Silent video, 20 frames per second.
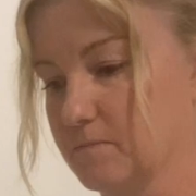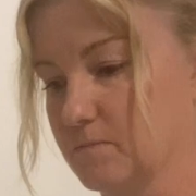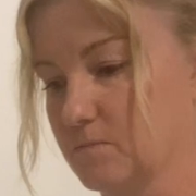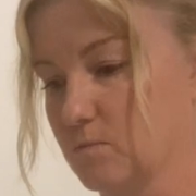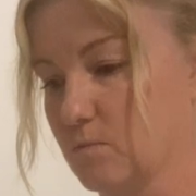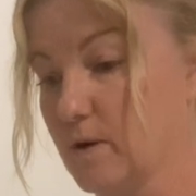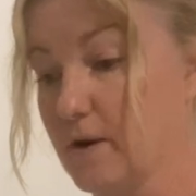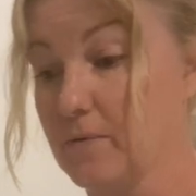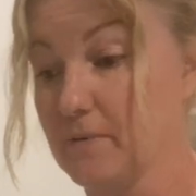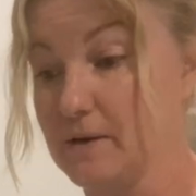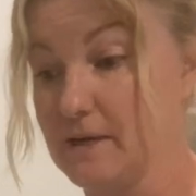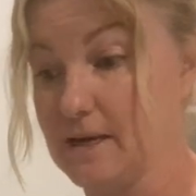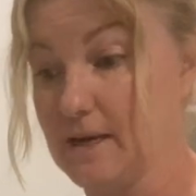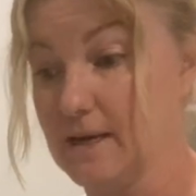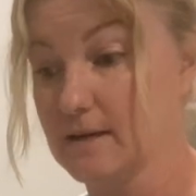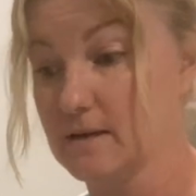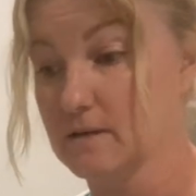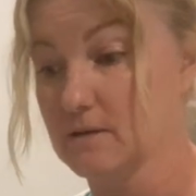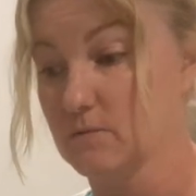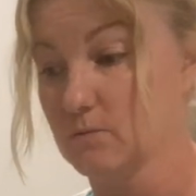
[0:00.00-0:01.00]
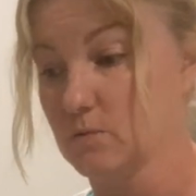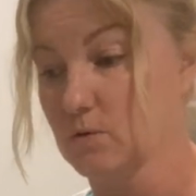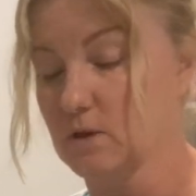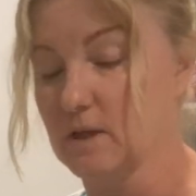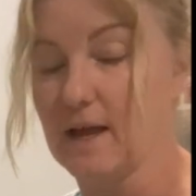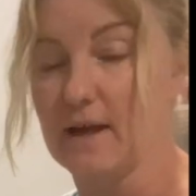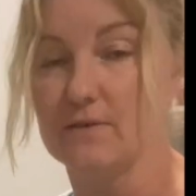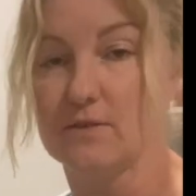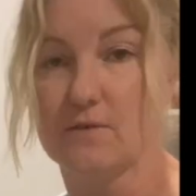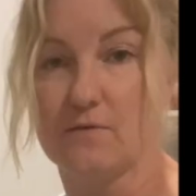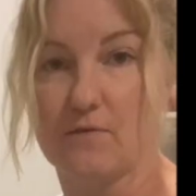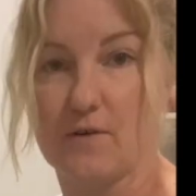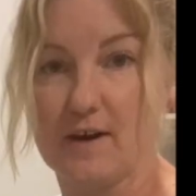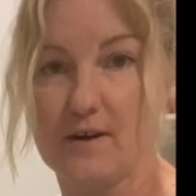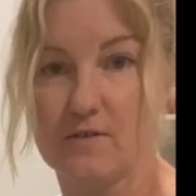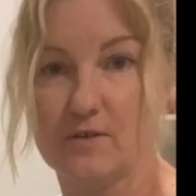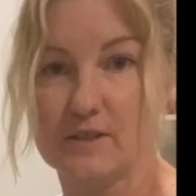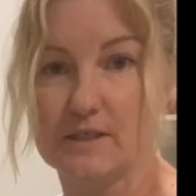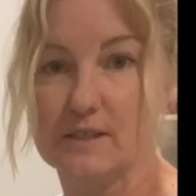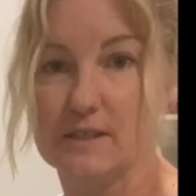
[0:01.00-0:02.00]
where we need it, we'll add the
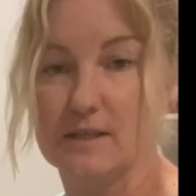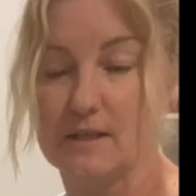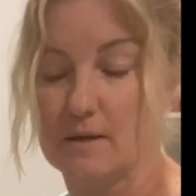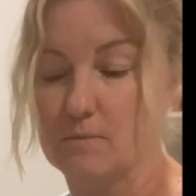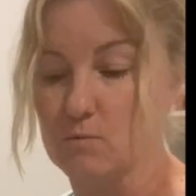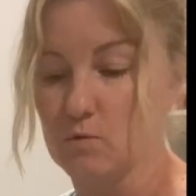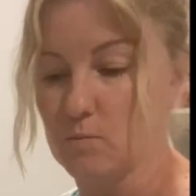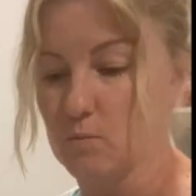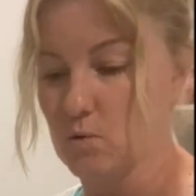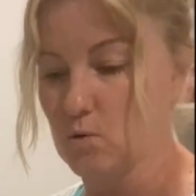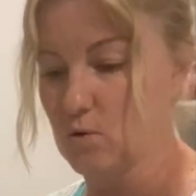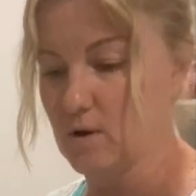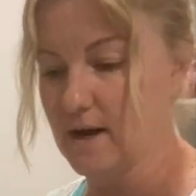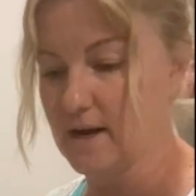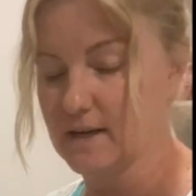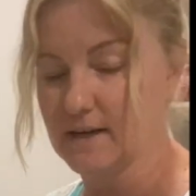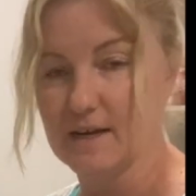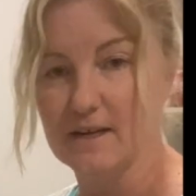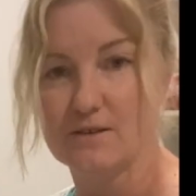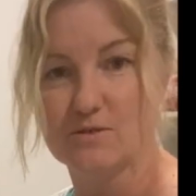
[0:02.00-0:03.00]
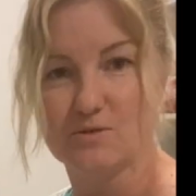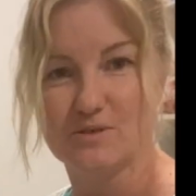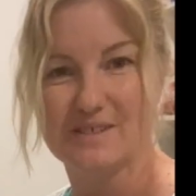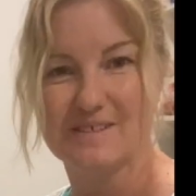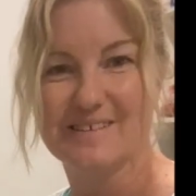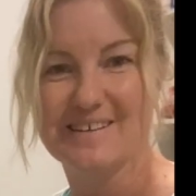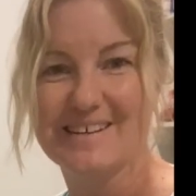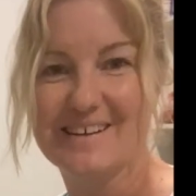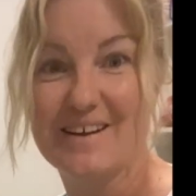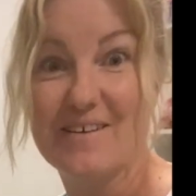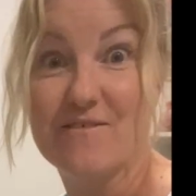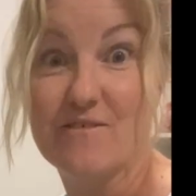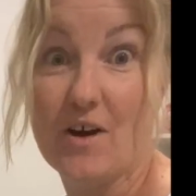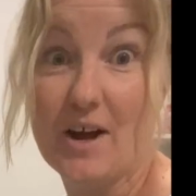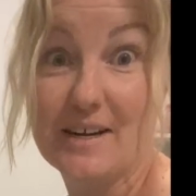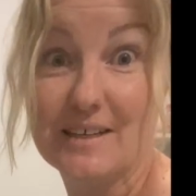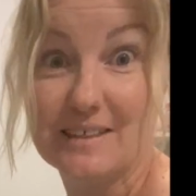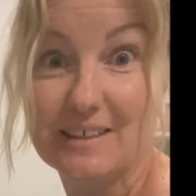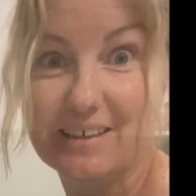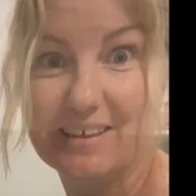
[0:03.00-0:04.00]
fragrance, and then we'll pour our candles,
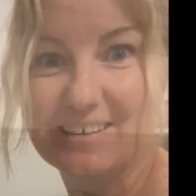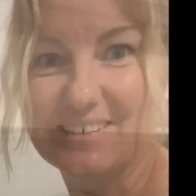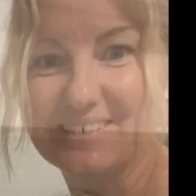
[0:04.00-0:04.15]
finally.